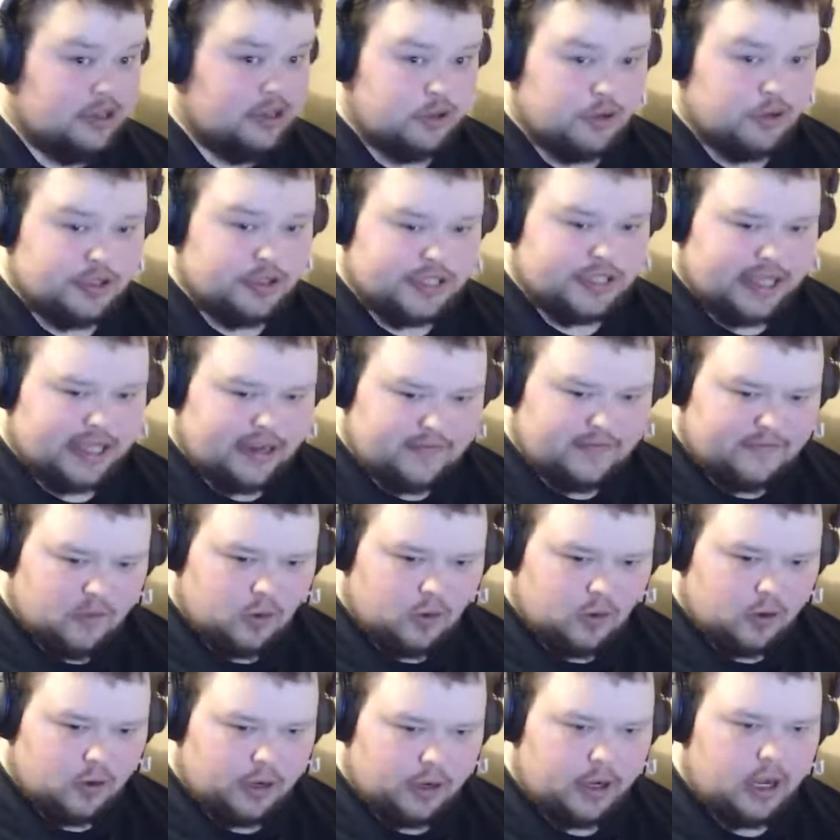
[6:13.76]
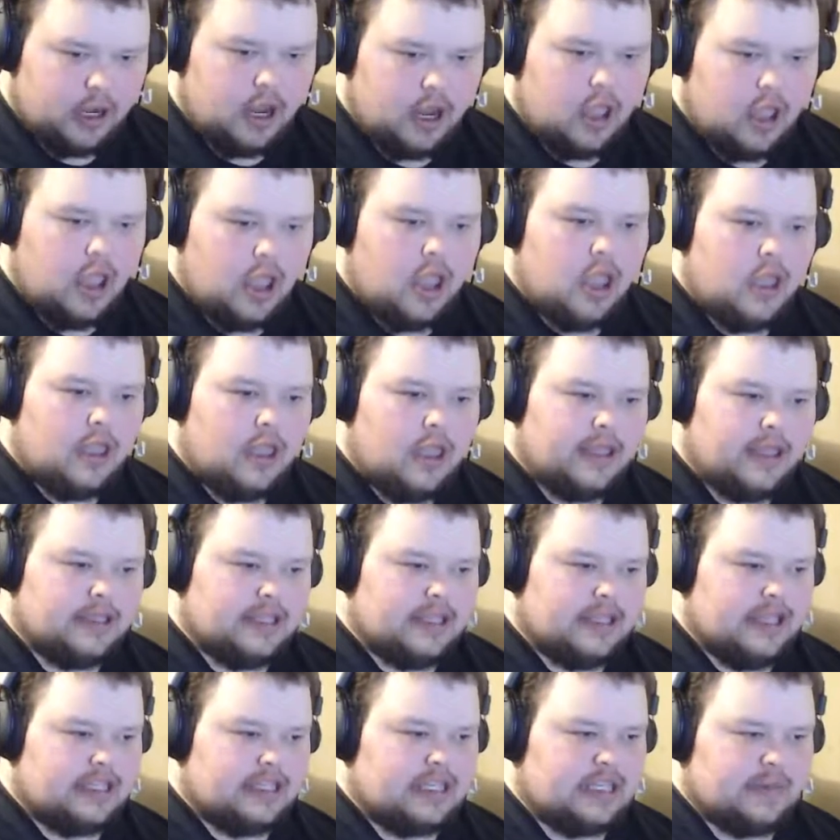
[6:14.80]
a foreigner. It
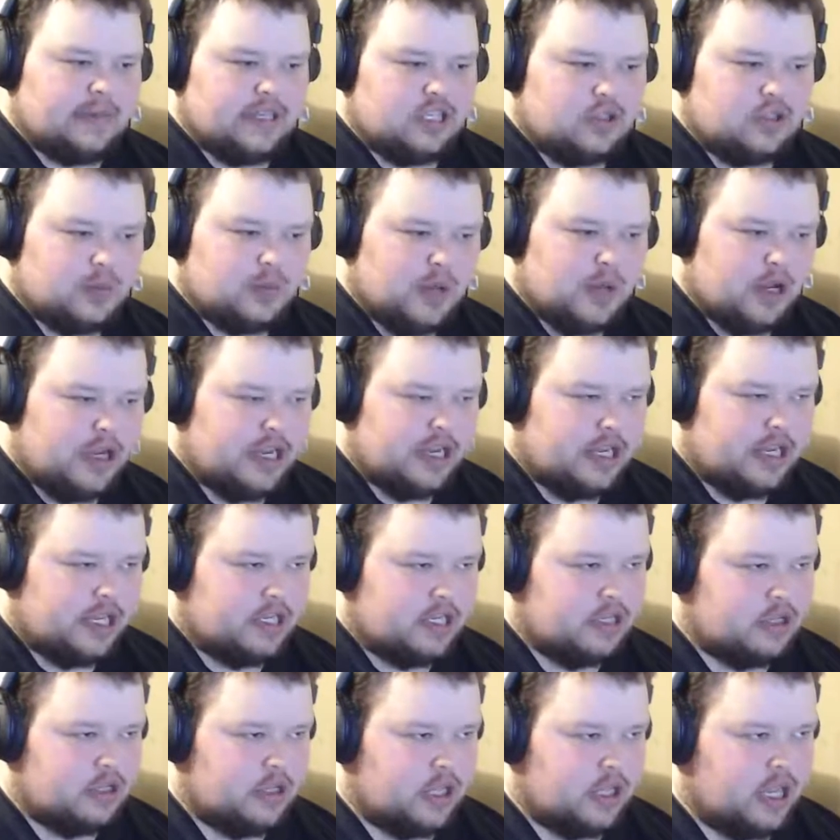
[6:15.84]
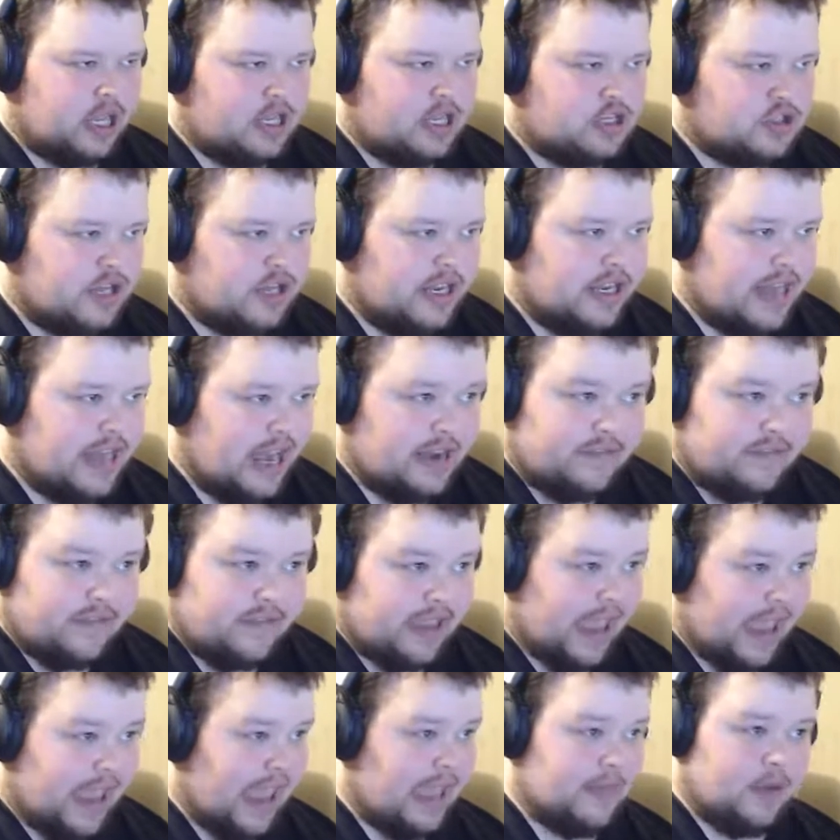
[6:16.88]
has to be spirited into the country and out of the
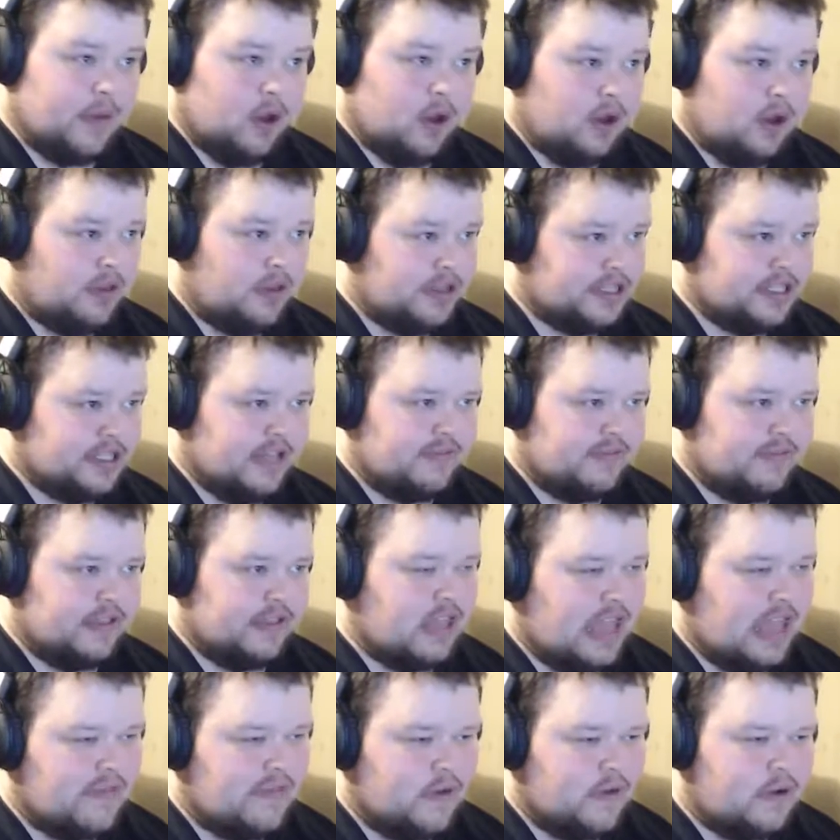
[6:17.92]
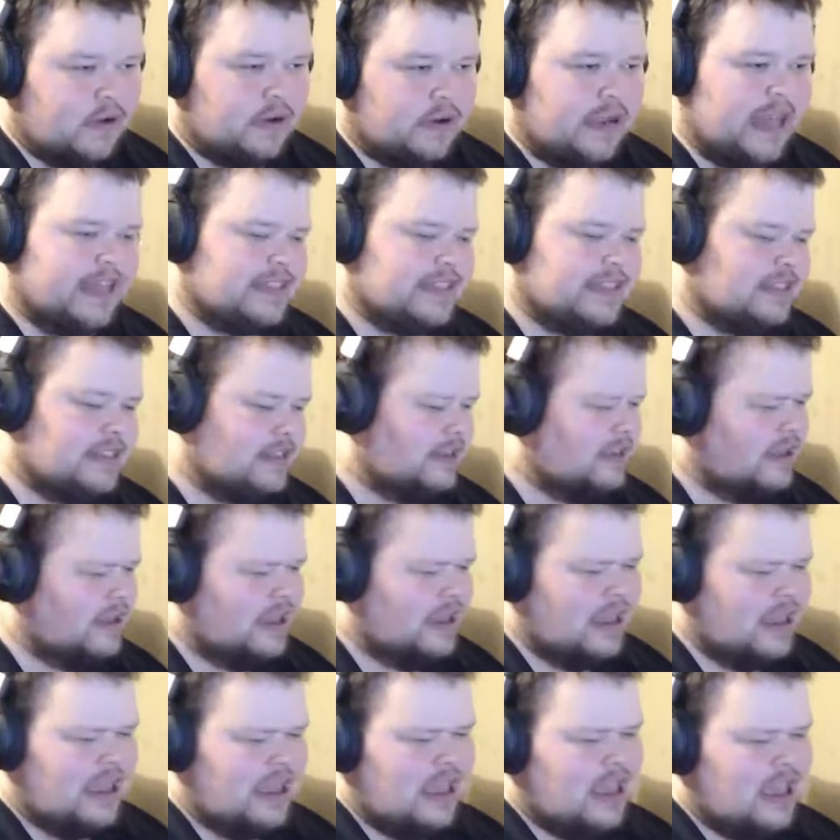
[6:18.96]
camp and all this stuff. And Clive Owen has to.
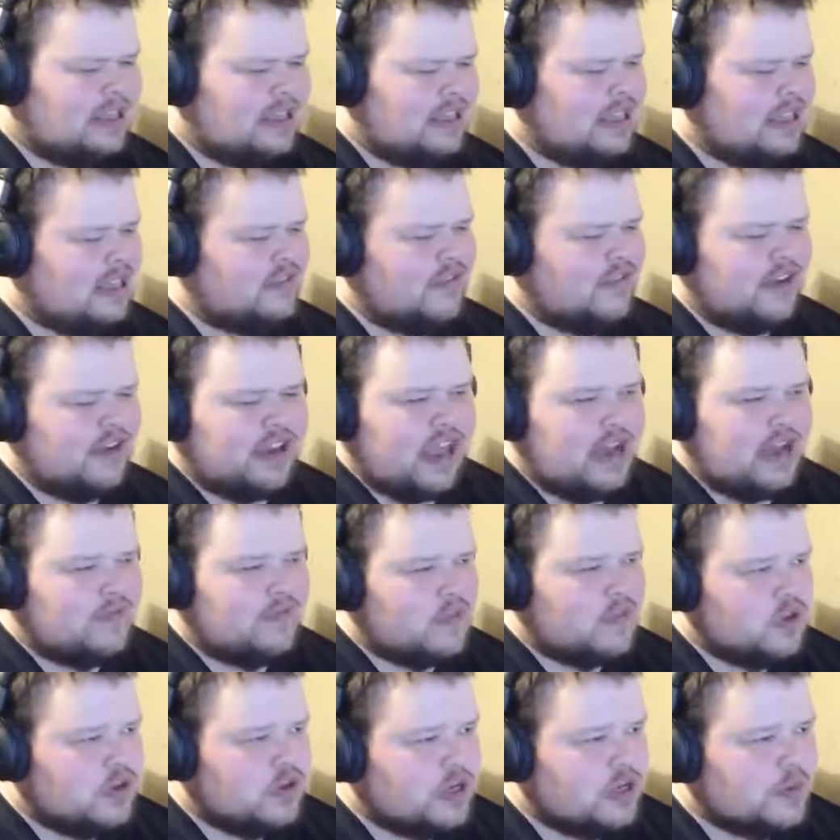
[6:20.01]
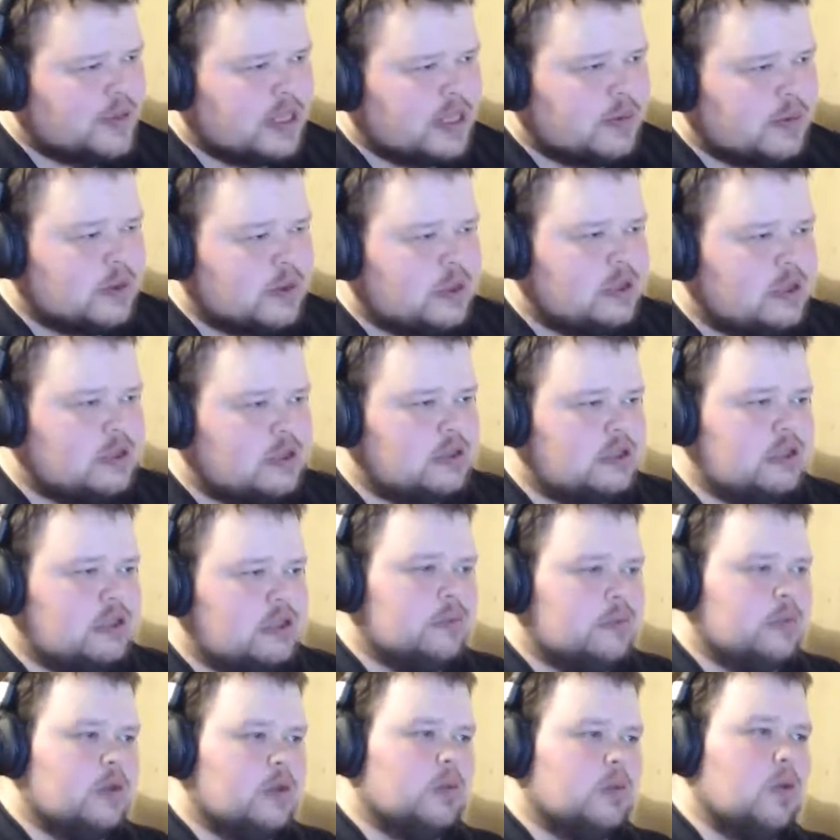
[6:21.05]
It's very convoluted, but
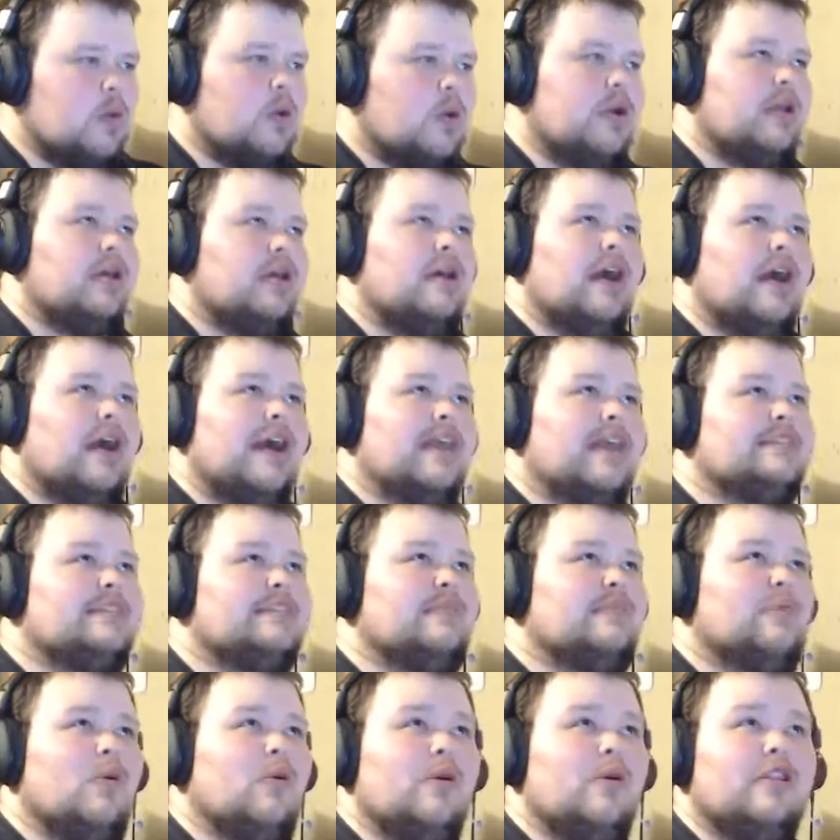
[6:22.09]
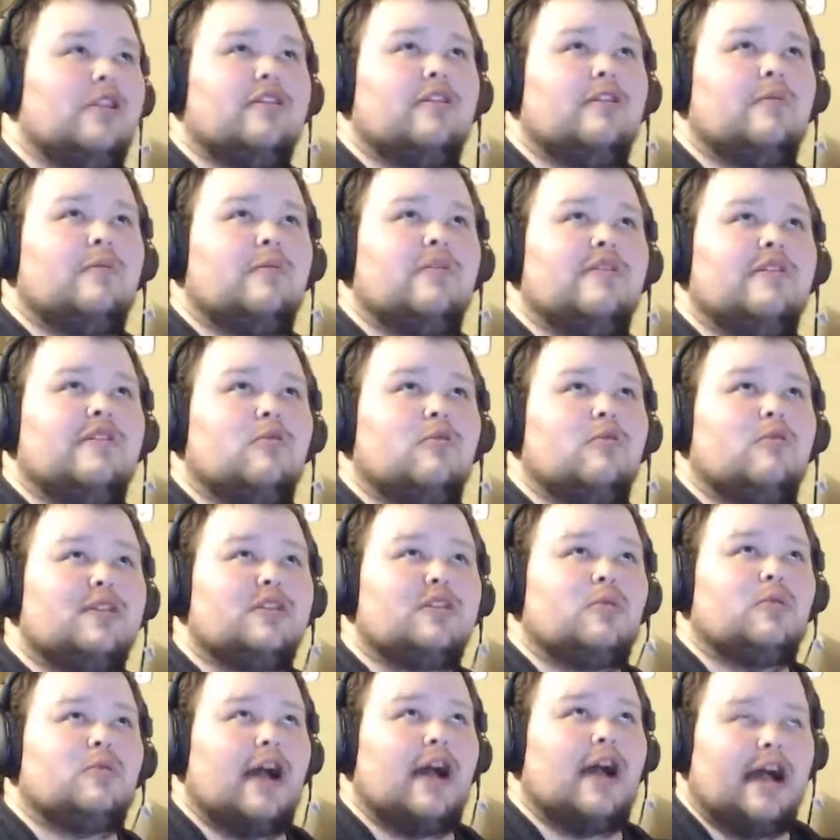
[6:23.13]
the point, I guess, the point of the movie, the reason
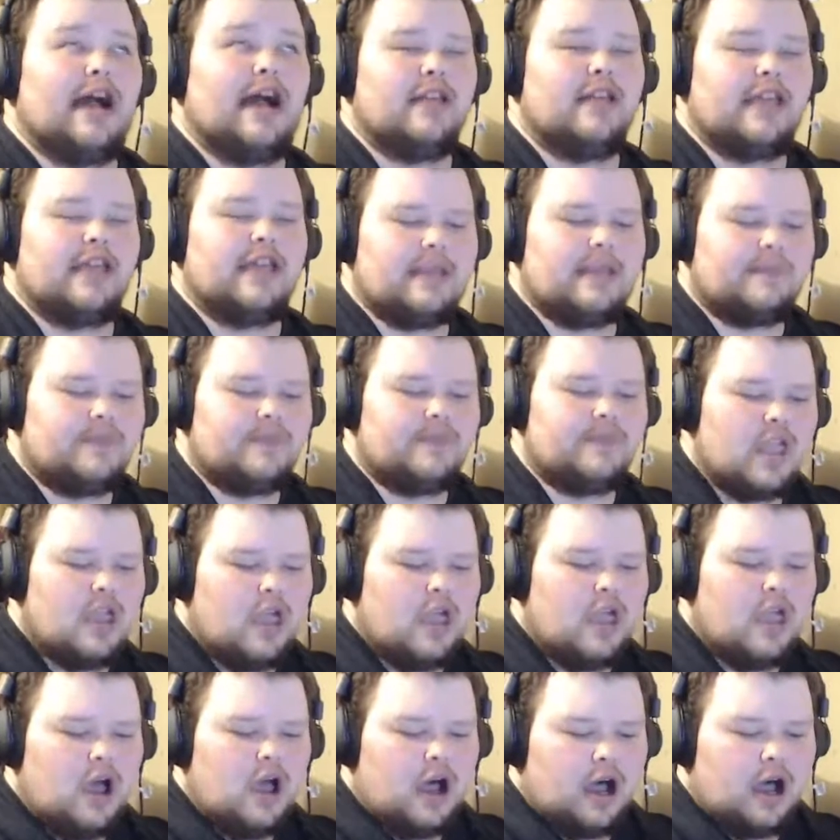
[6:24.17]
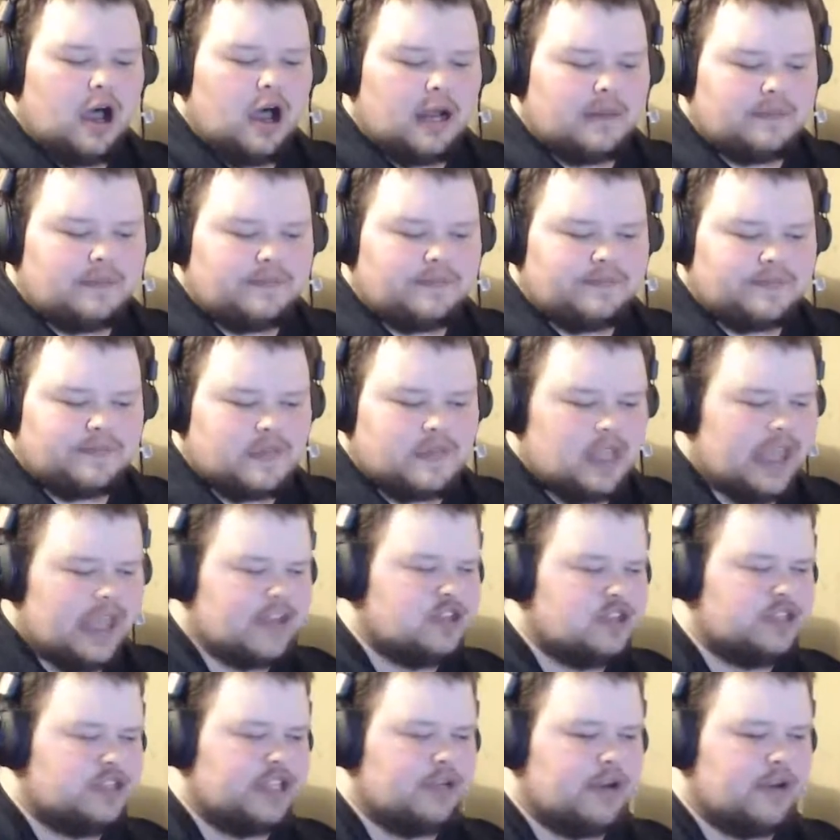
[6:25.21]
why I like it.
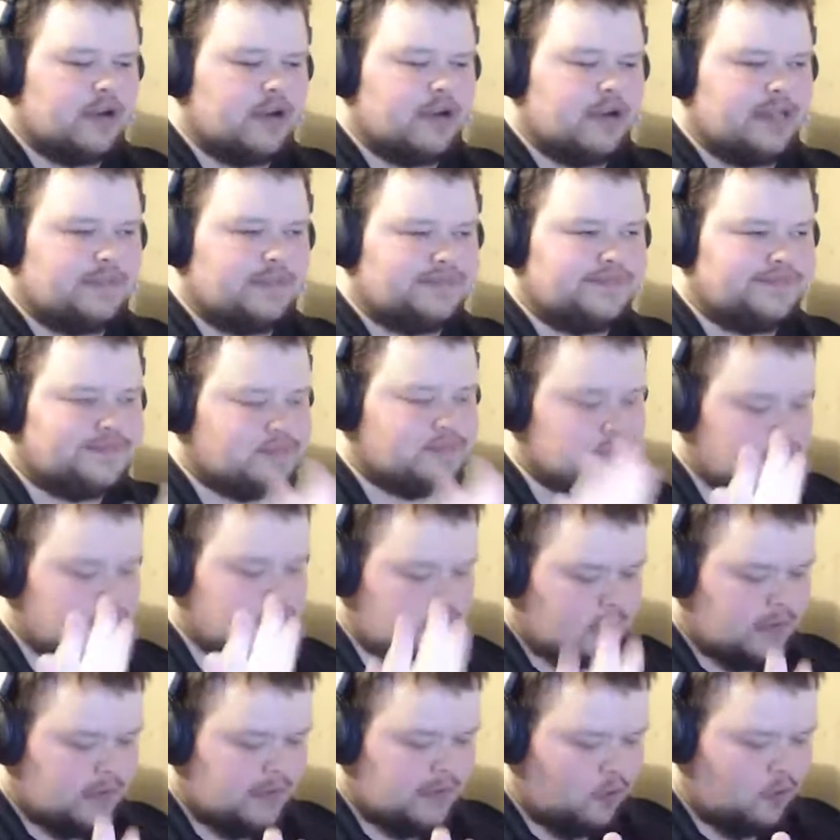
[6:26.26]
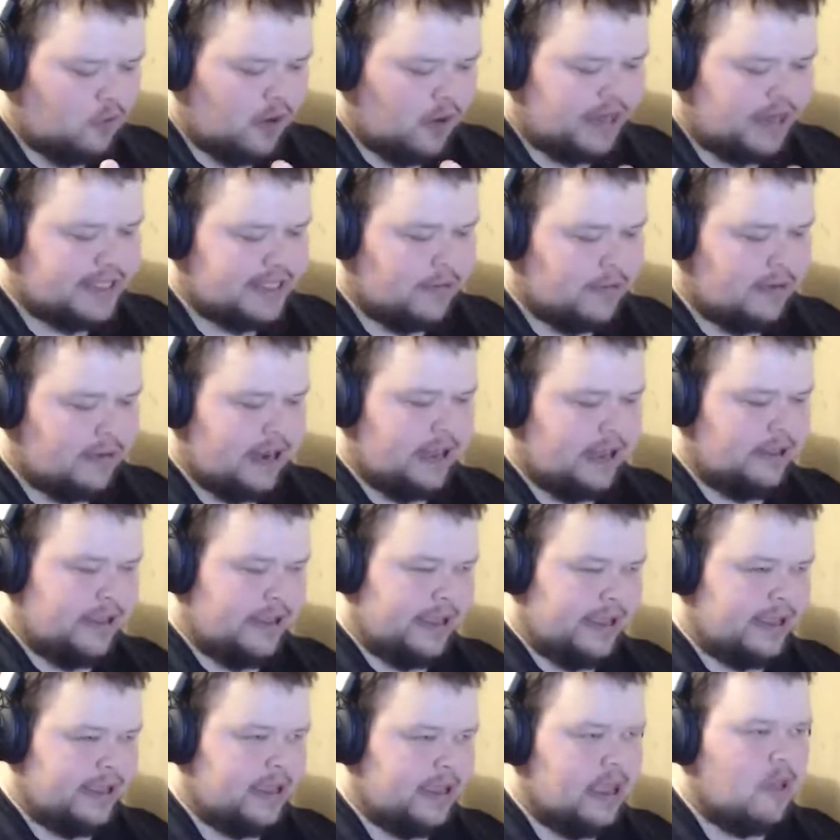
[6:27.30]
Actually, before I say what I
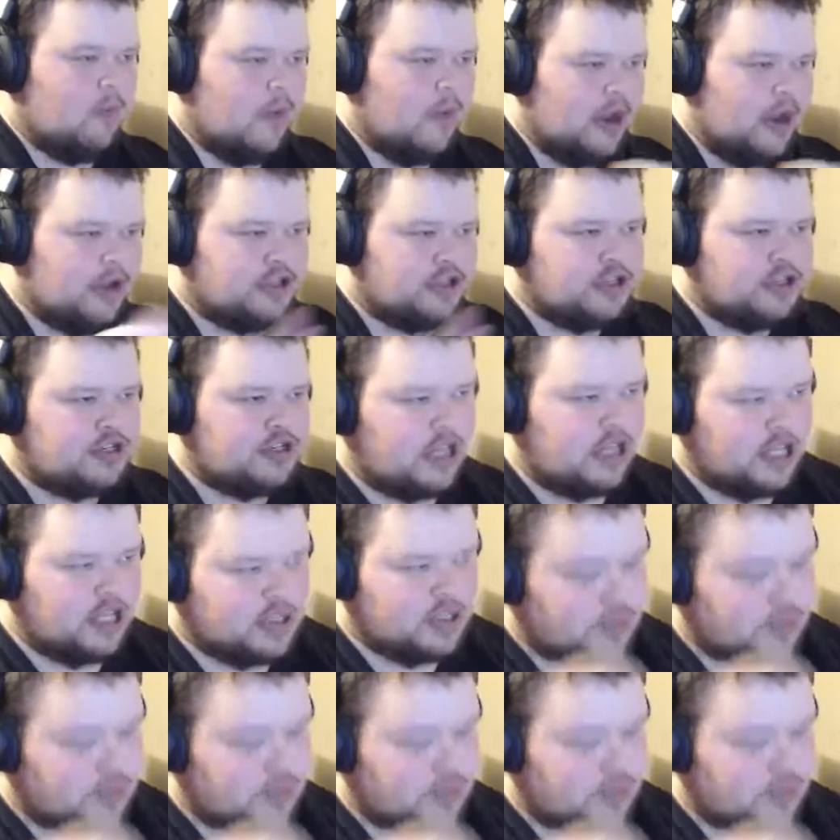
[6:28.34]
like, why don't you tell us what you